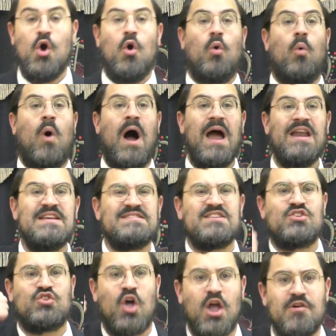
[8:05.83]
Why does
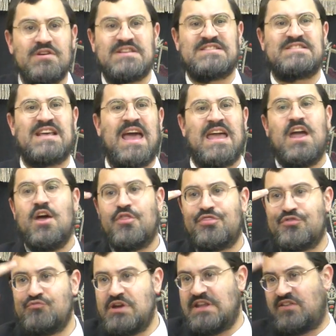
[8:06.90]
the Torah say
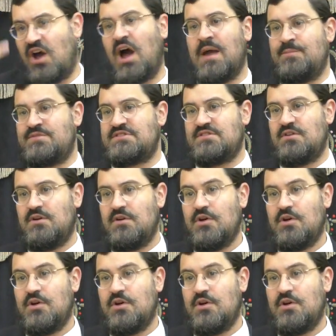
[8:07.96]
three times?